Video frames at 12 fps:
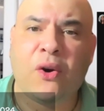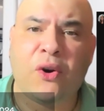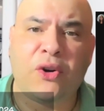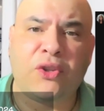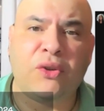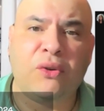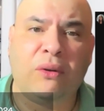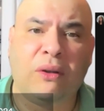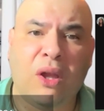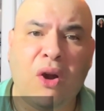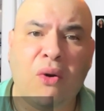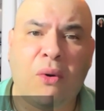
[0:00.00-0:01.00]

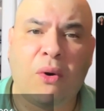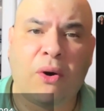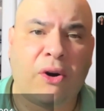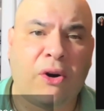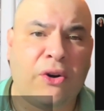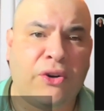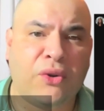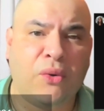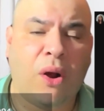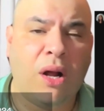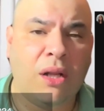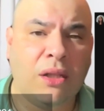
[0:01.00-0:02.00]
HER2-low or
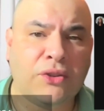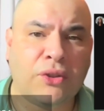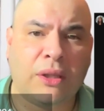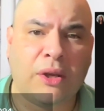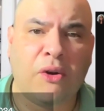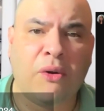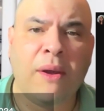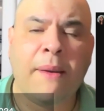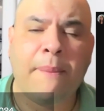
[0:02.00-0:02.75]
HER2-ultra-low